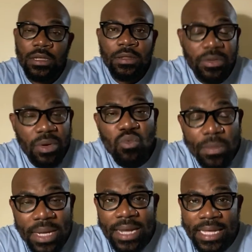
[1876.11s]
There are
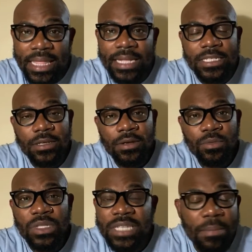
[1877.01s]
women like that
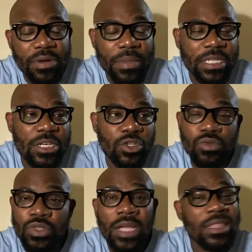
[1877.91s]
with temperament
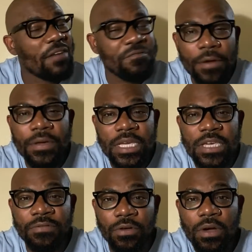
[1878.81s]
issues. They're very
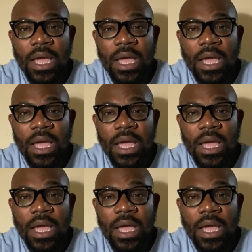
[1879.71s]
evil.